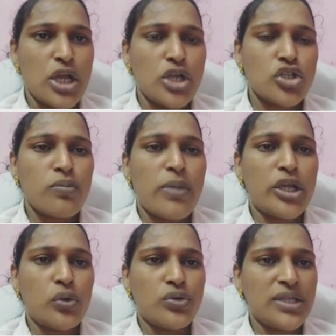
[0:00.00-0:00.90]
So by
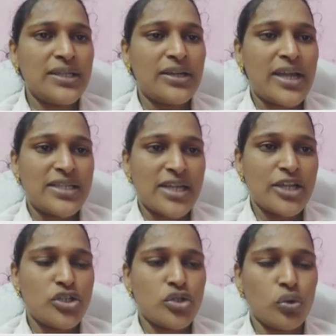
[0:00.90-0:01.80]
using the right
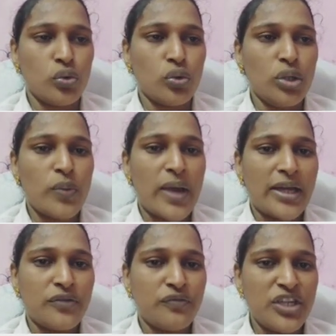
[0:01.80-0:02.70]
hand rule,
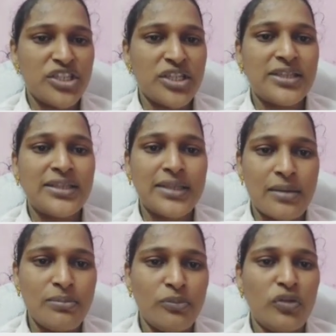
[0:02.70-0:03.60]
wherein which the
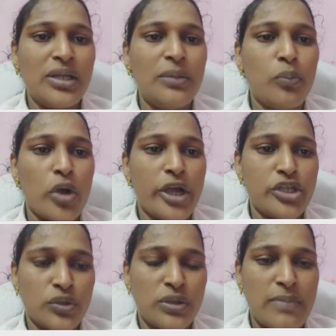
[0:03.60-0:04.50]
thumb will point
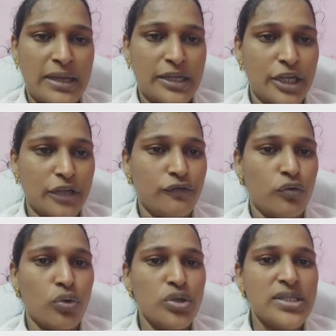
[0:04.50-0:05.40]
to the magnetic
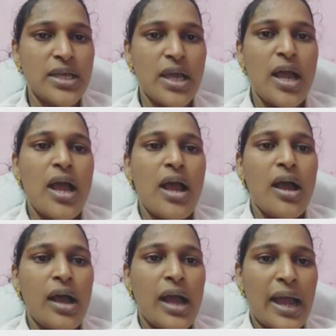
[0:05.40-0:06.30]
force
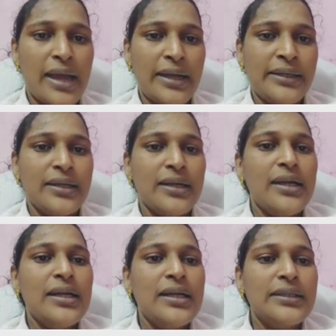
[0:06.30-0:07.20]
and
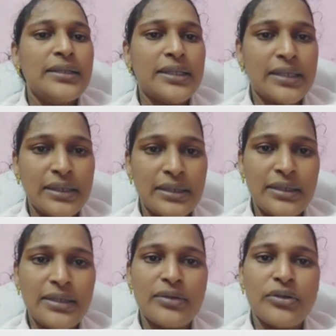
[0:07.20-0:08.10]
the